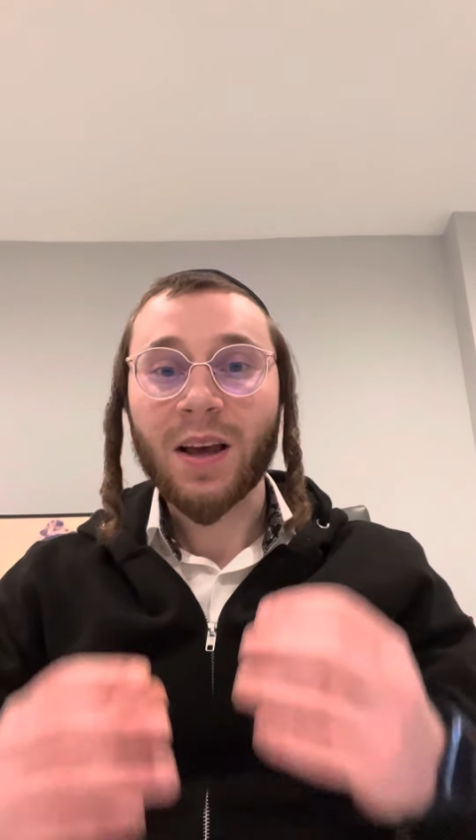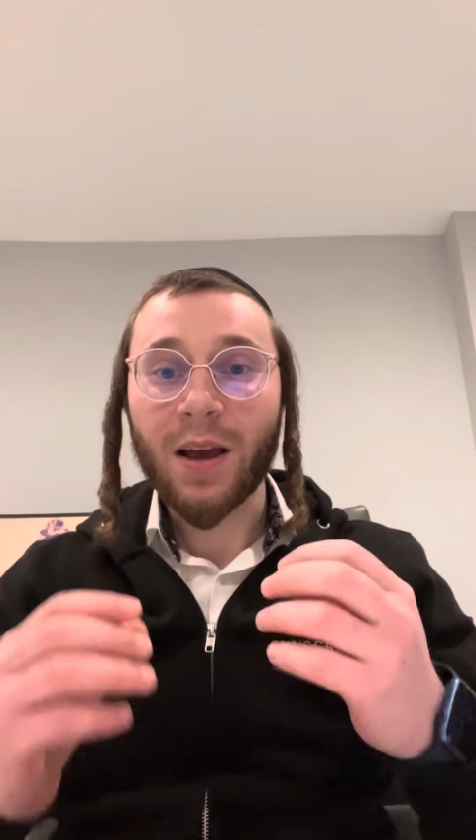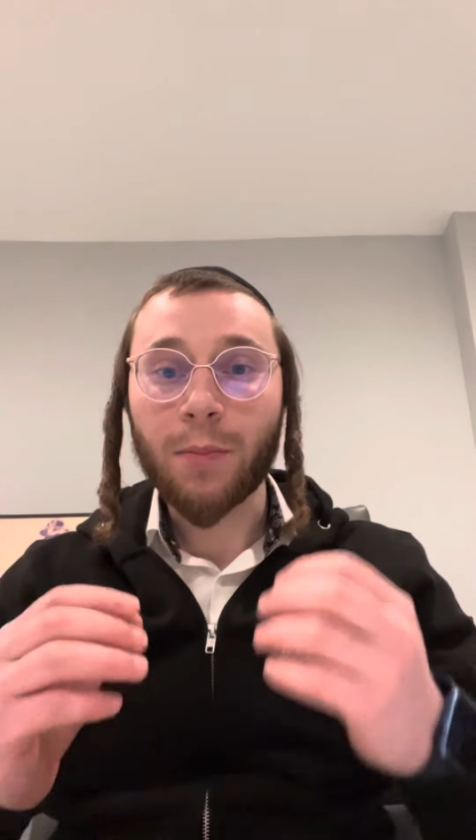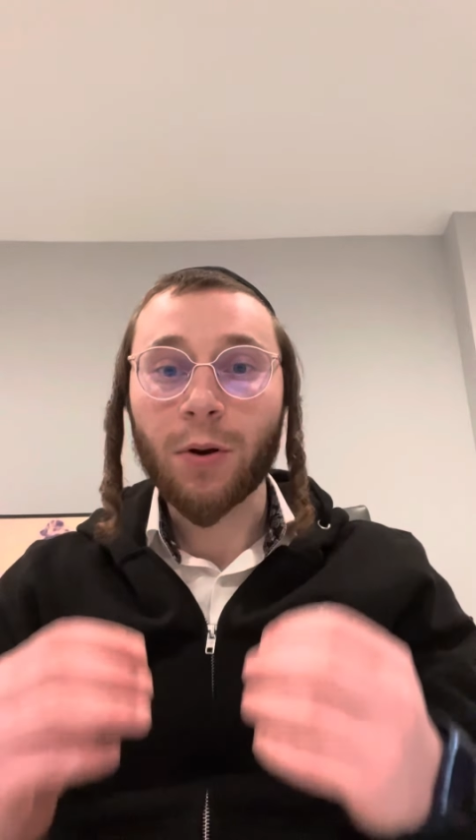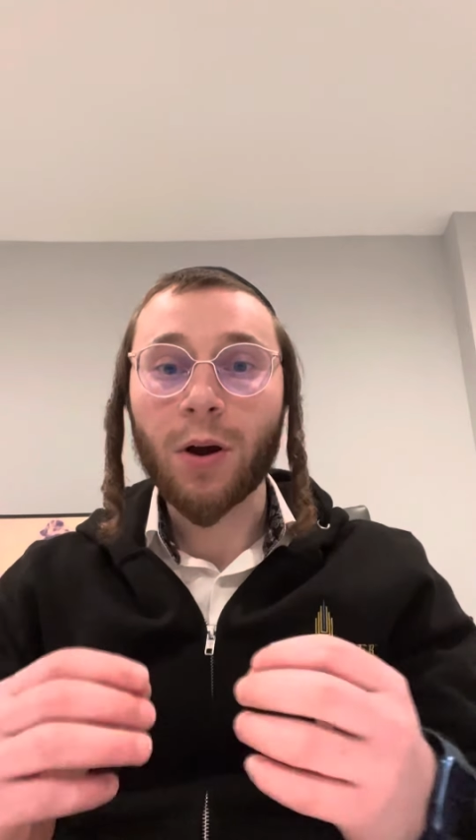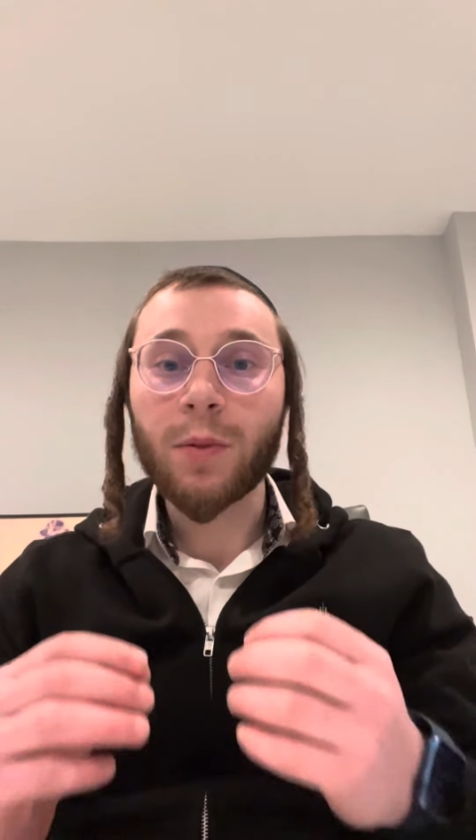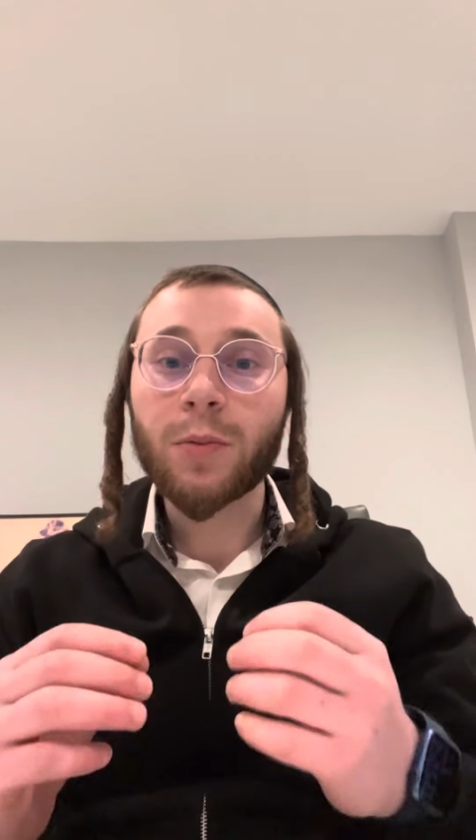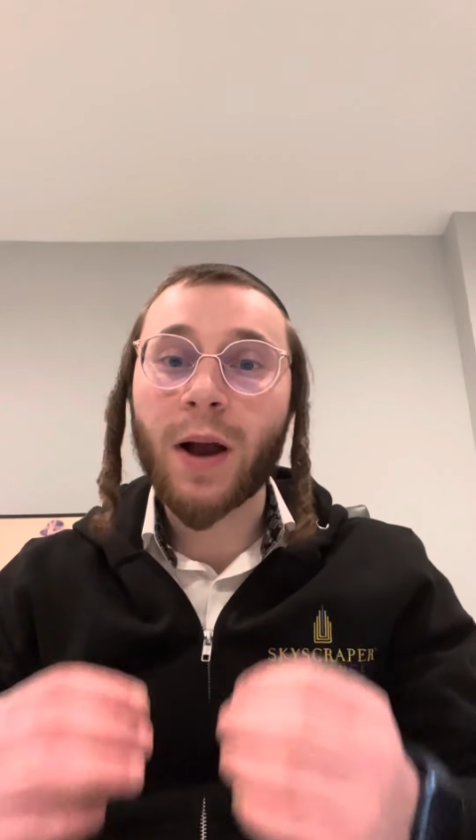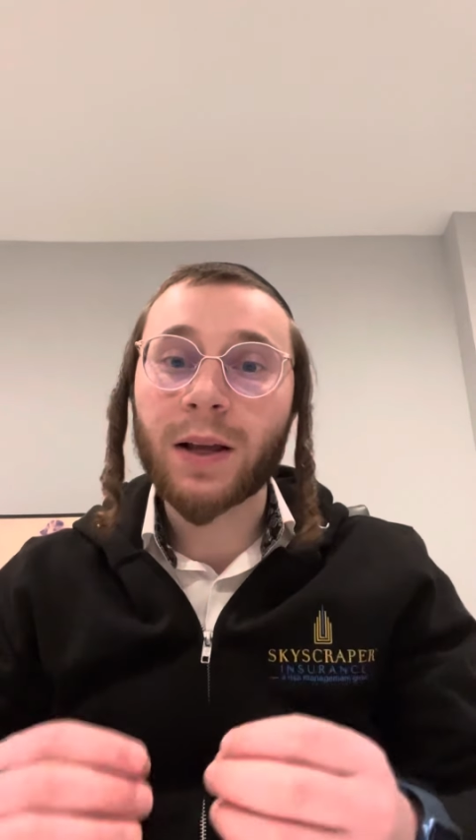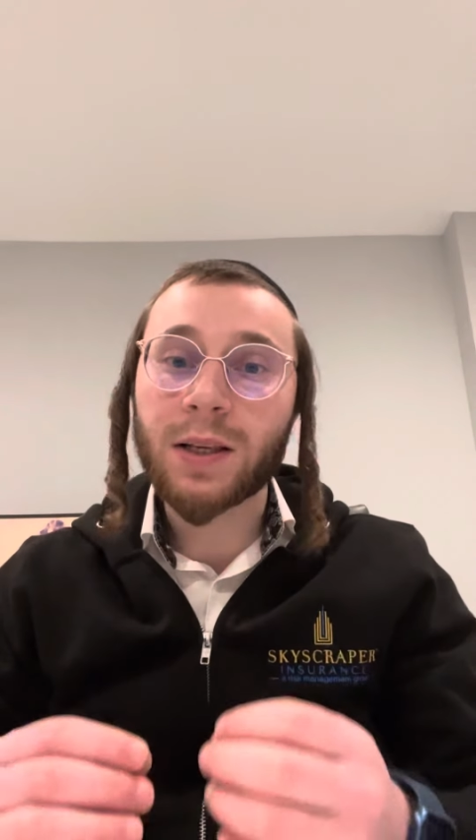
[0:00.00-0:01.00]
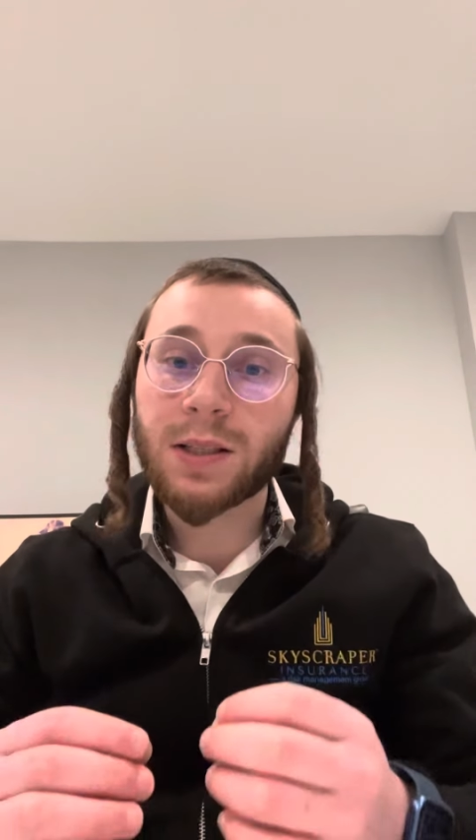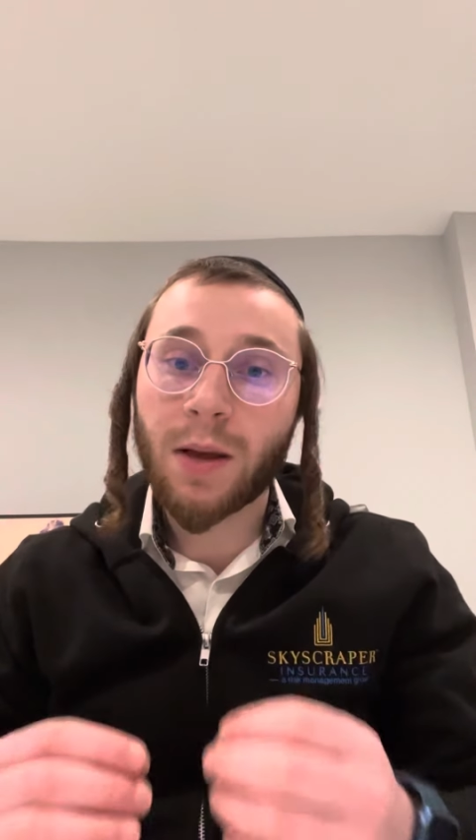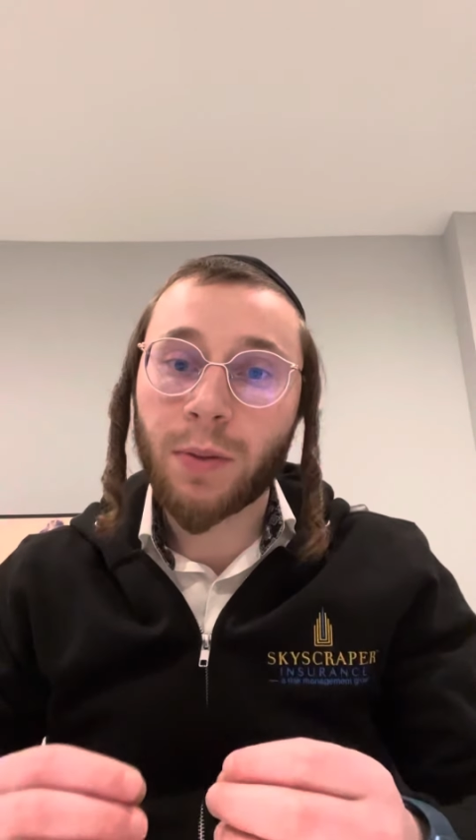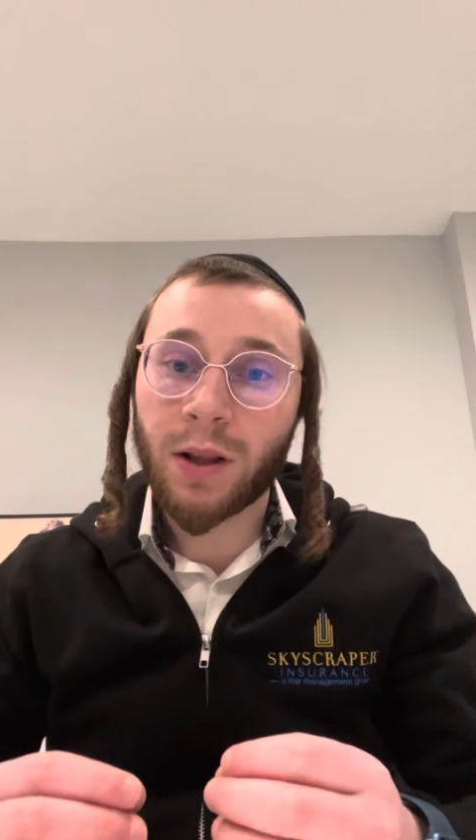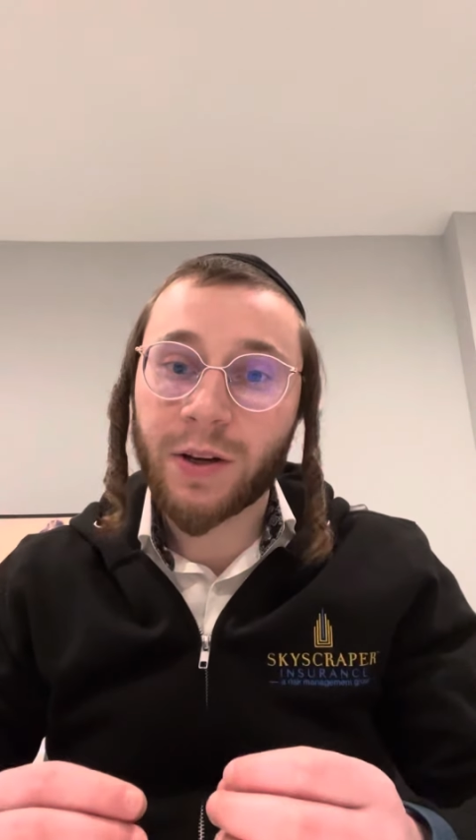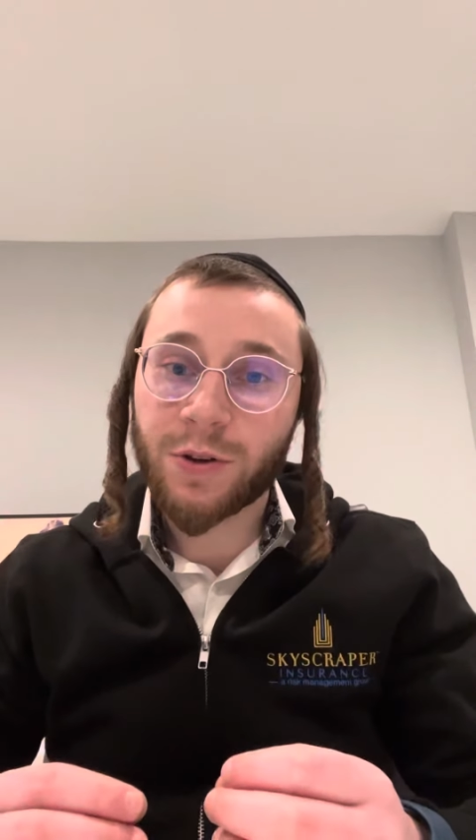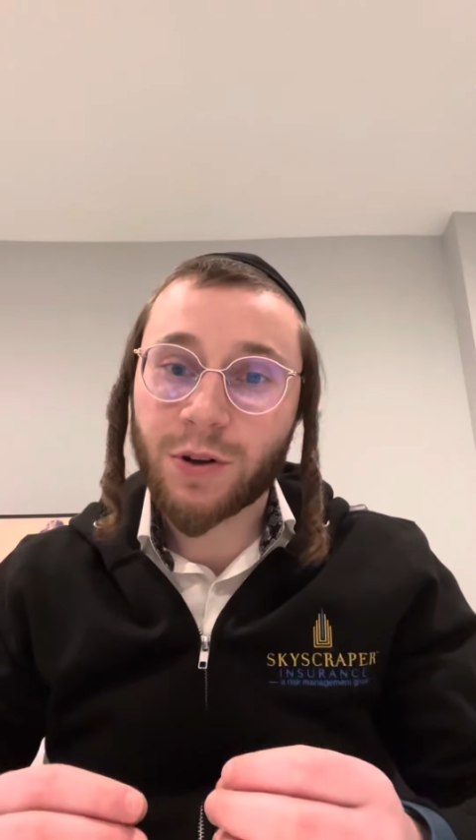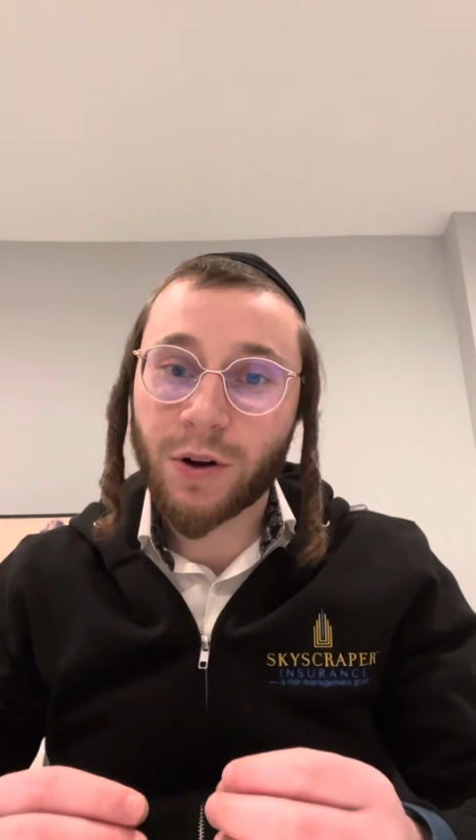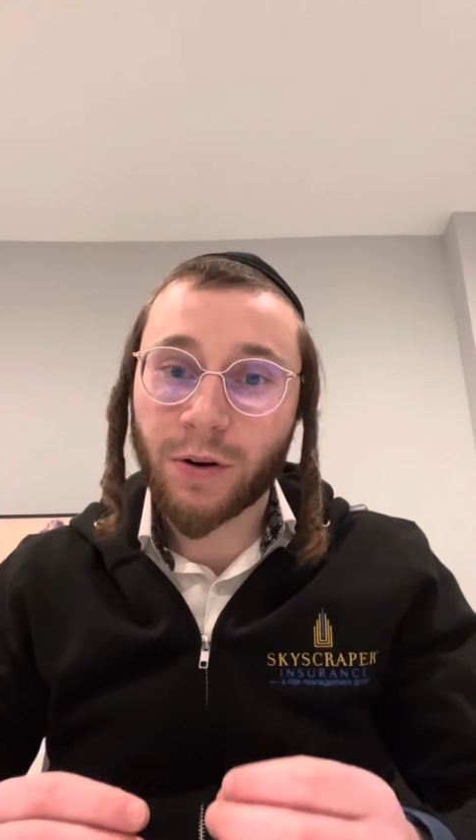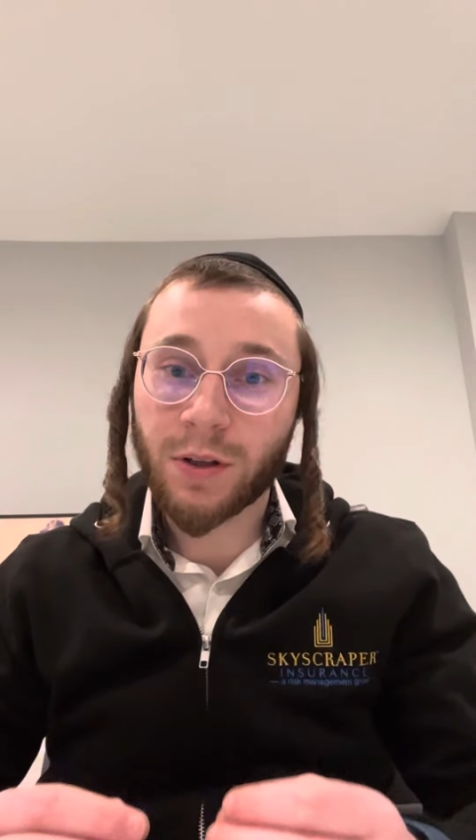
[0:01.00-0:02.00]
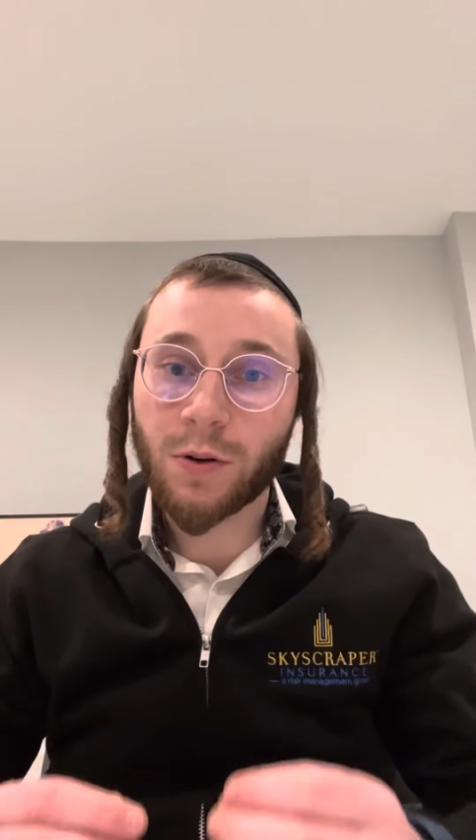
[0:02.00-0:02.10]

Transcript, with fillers: Employment Practice Liability Insurance,